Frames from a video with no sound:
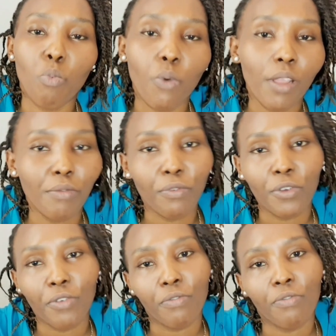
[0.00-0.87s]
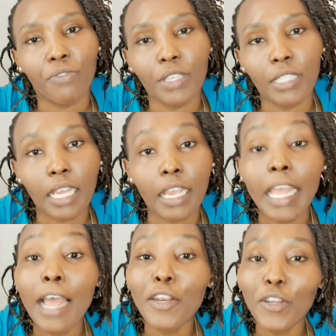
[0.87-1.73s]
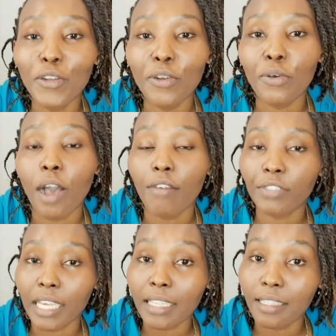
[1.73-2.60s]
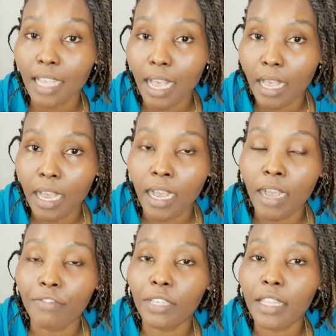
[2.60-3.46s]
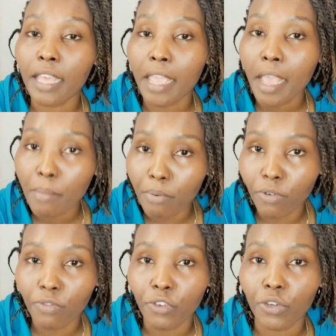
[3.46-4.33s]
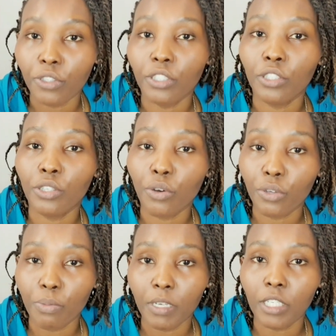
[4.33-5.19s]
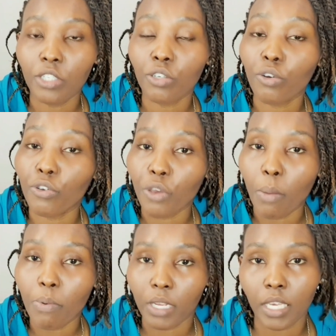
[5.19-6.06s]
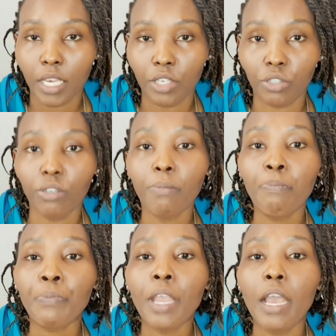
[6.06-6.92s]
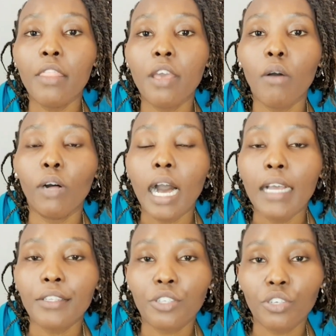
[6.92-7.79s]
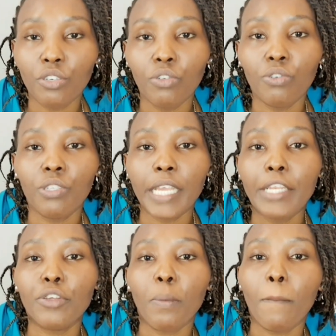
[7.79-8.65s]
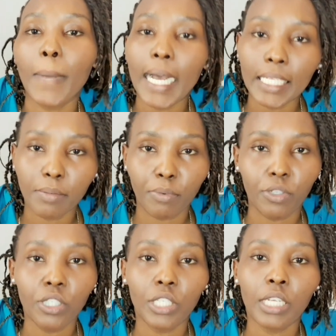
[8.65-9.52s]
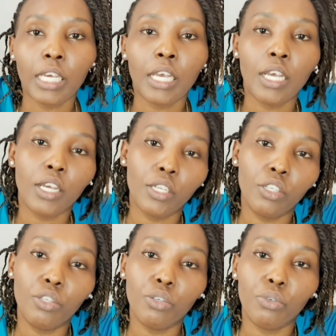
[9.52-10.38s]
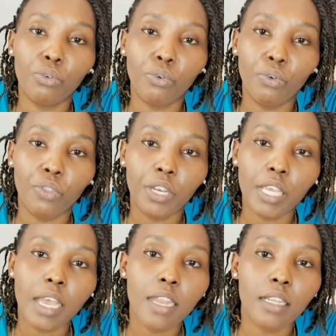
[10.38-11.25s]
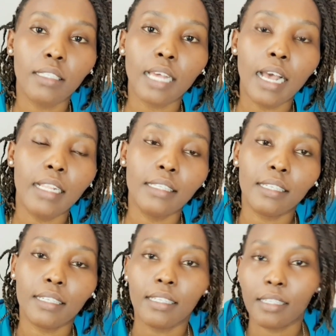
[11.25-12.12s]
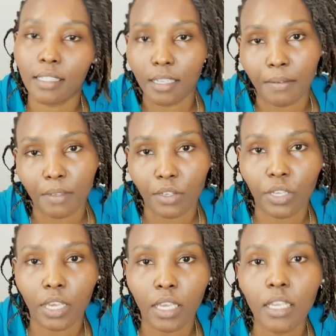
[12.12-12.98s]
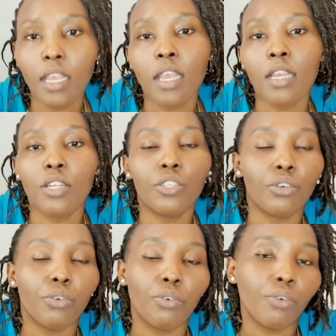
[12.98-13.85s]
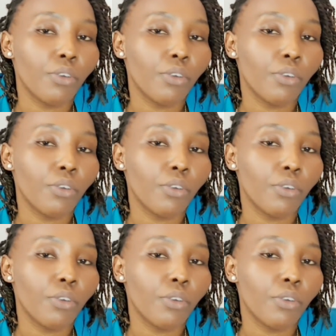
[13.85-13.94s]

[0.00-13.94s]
wait for your visa. After they approve your documentation or your application, they'll ask you to send your passport to the nearest RCCC. Okay, so